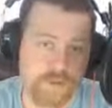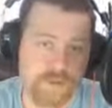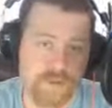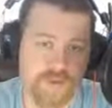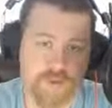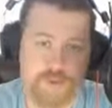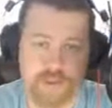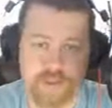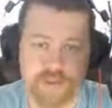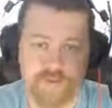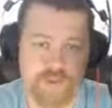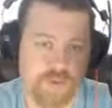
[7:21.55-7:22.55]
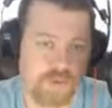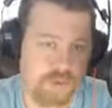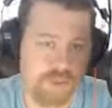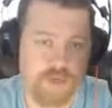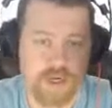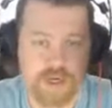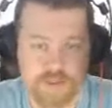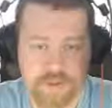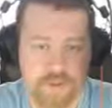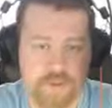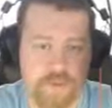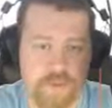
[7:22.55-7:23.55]
especially if Julia and I start
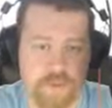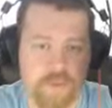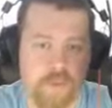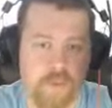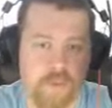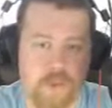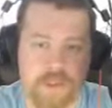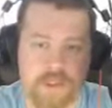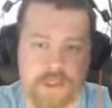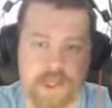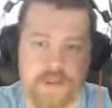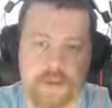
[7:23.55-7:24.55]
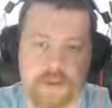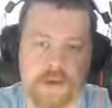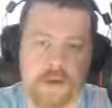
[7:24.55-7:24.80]
doing more work together.